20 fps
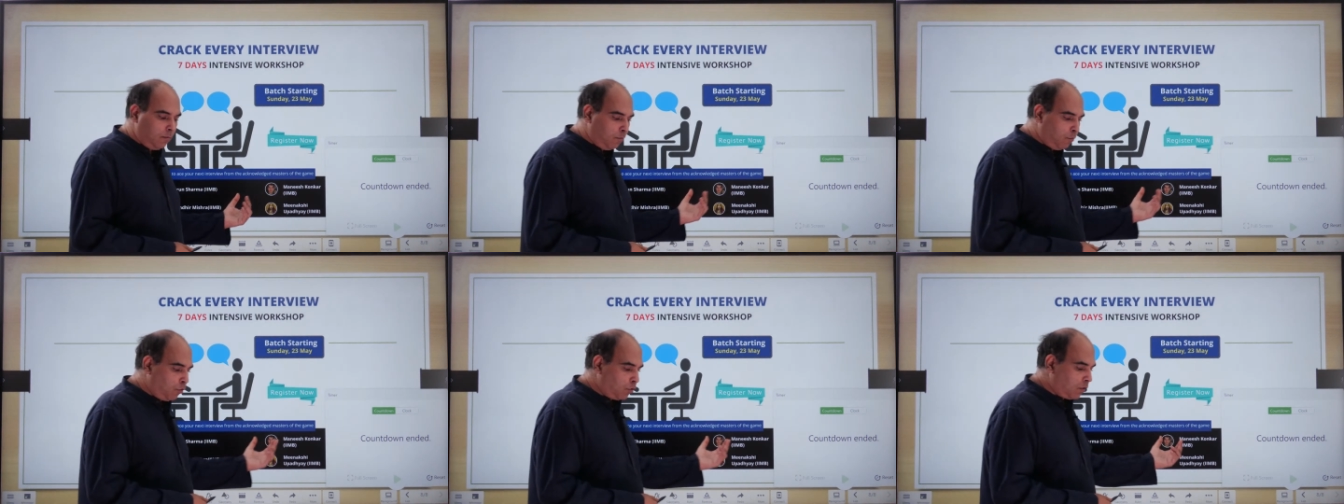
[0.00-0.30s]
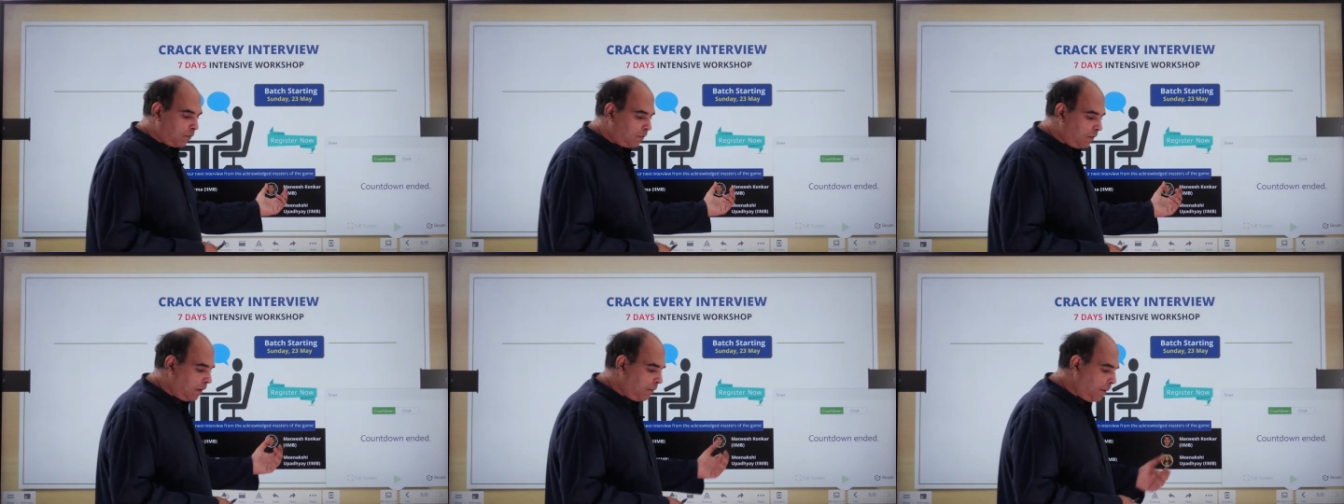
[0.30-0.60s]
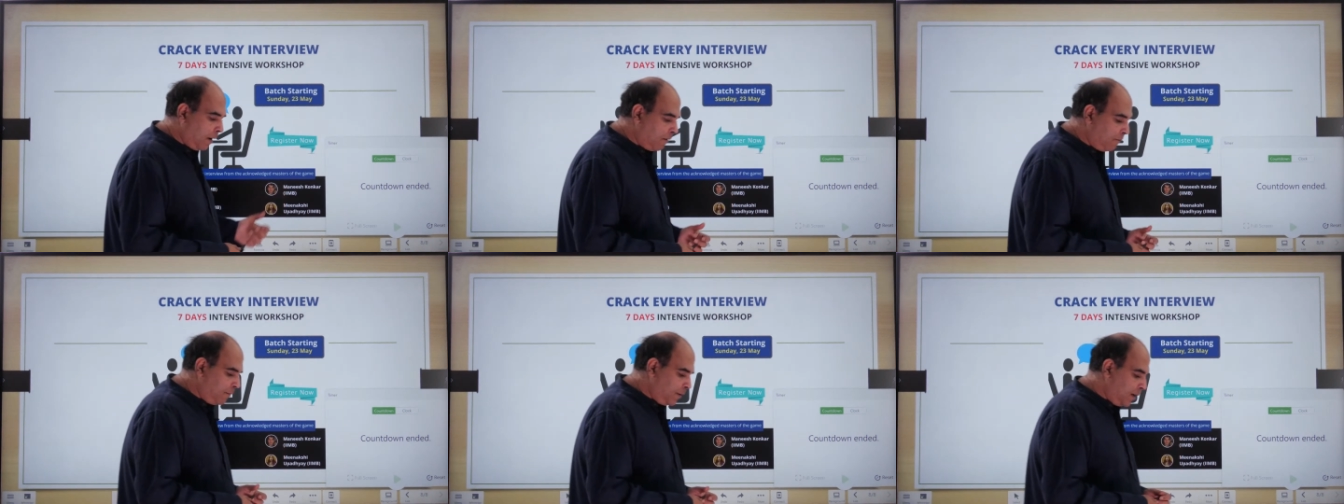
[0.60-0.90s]
Both of
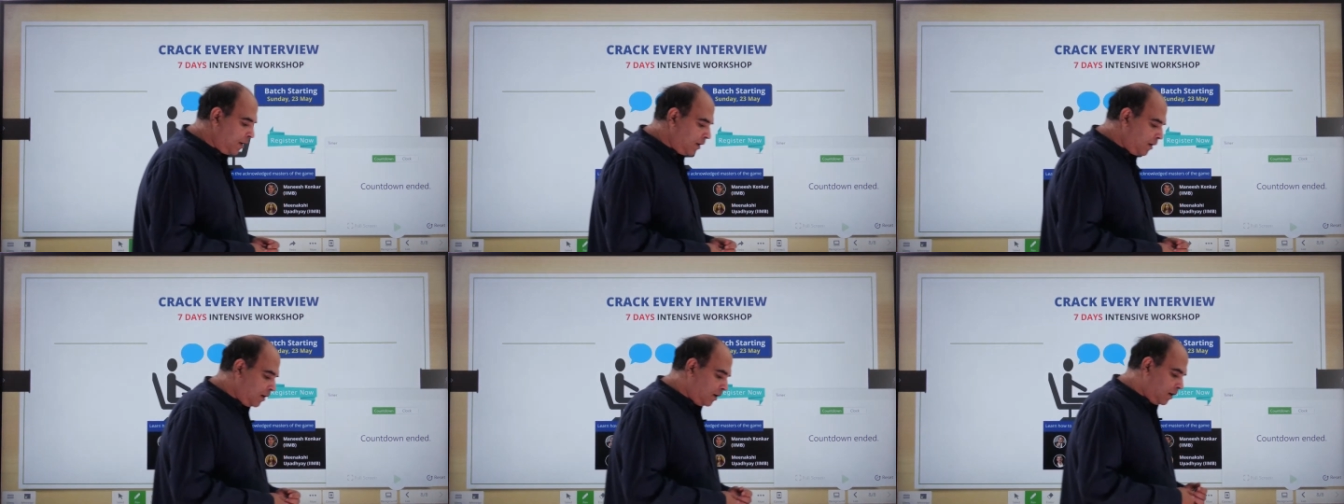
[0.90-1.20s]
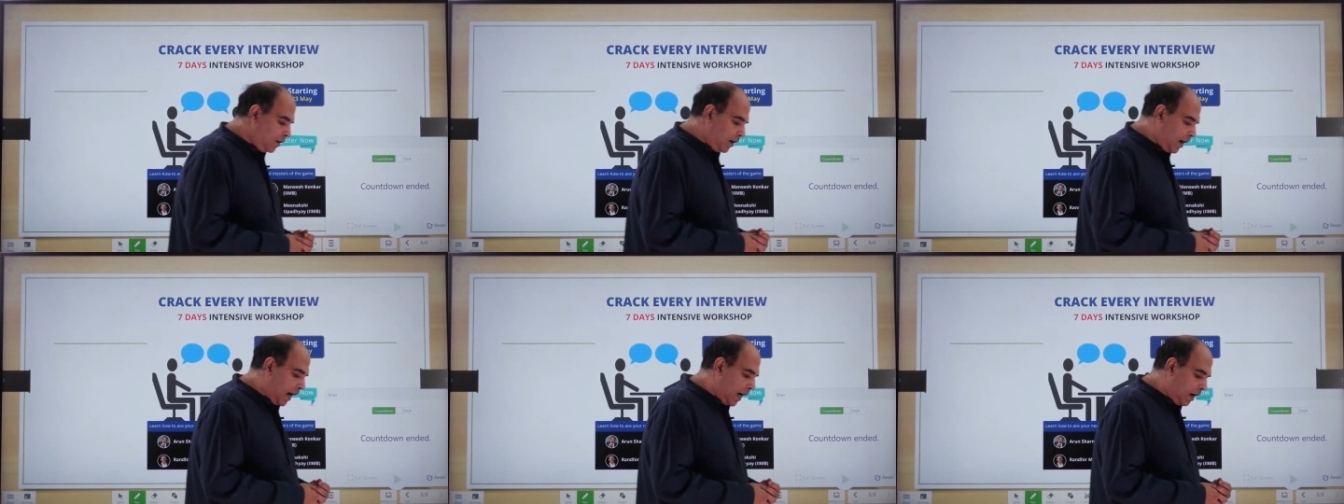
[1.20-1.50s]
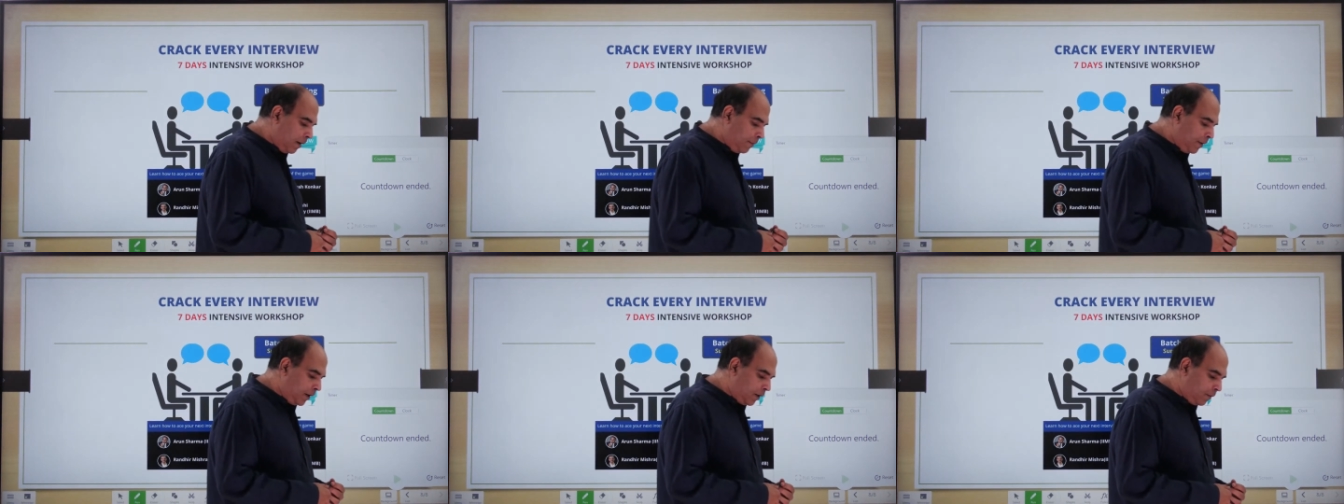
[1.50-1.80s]
them have been uh,
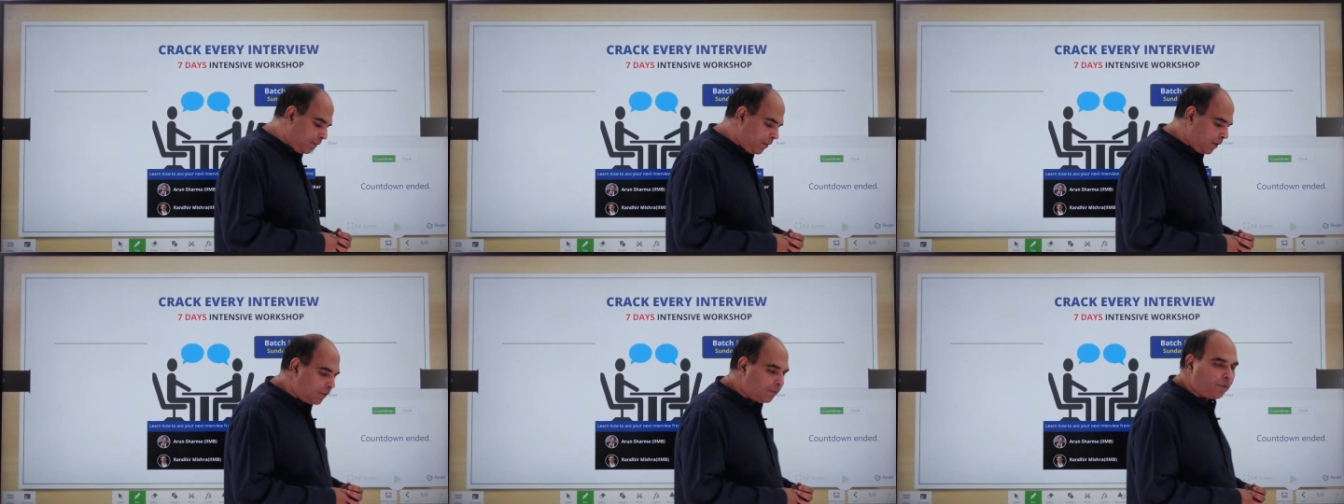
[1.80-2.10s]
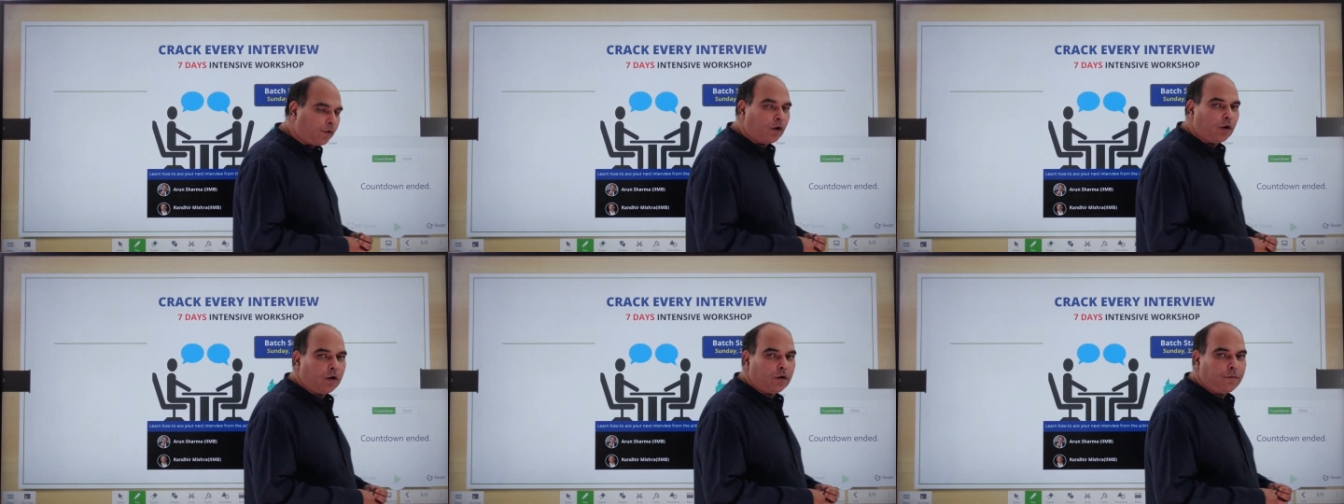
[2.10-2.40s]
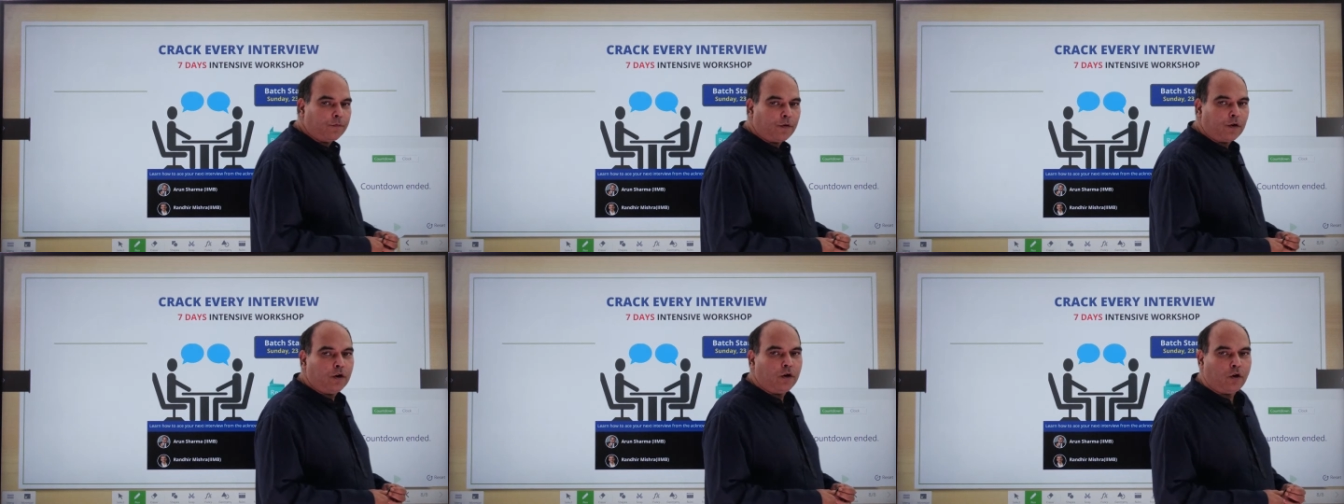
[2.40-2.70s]
I am interviewers
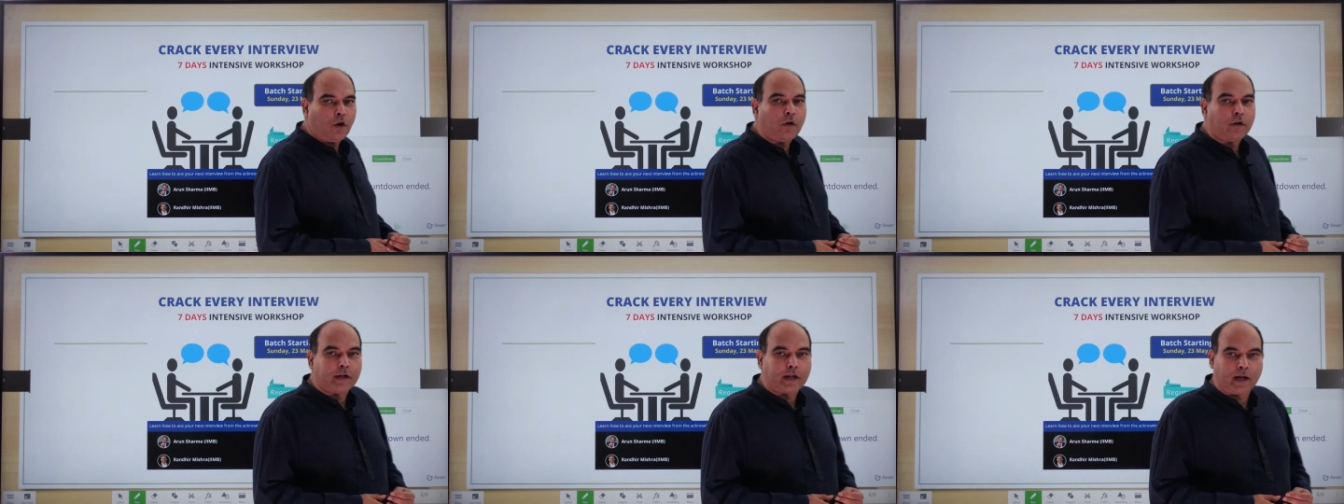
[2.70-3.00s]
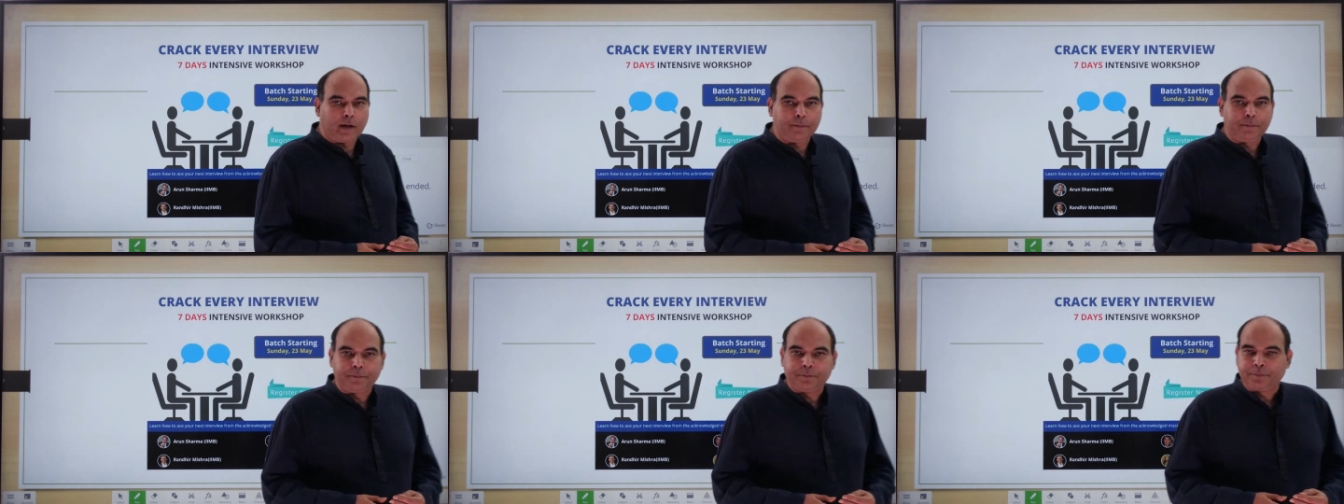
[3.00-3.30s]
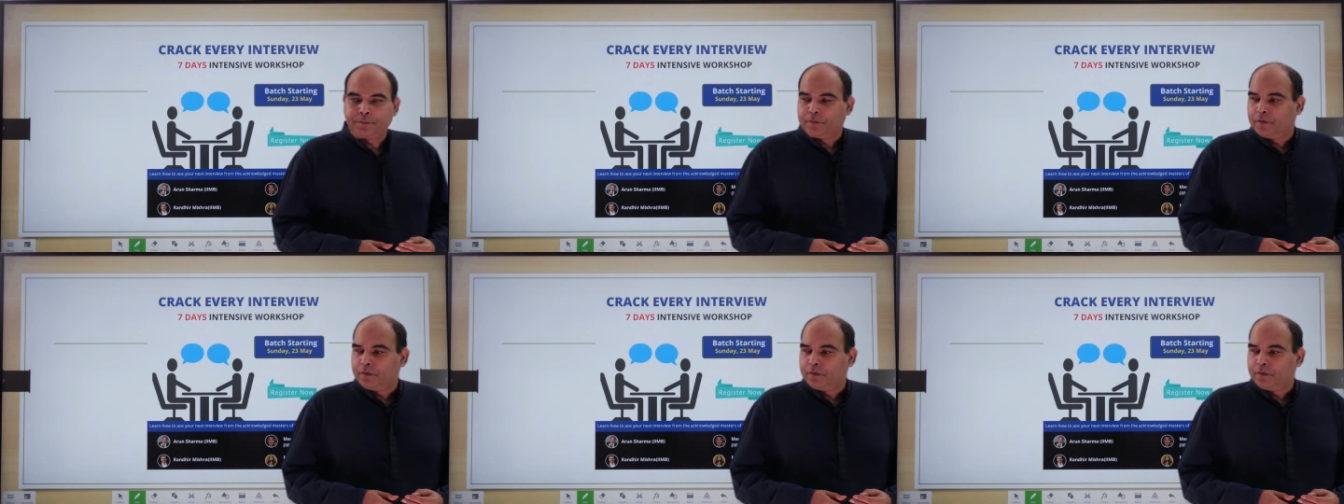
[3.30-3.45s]
for, for a long time.